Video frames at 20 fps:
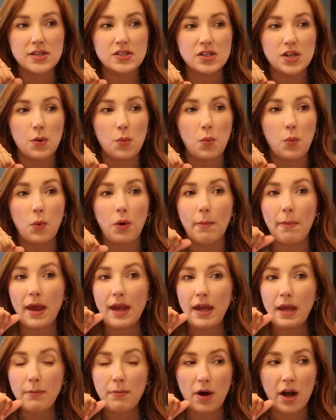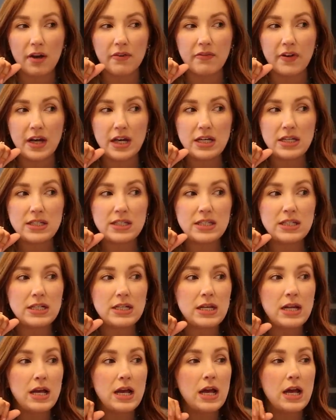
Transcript: So we're making breakfast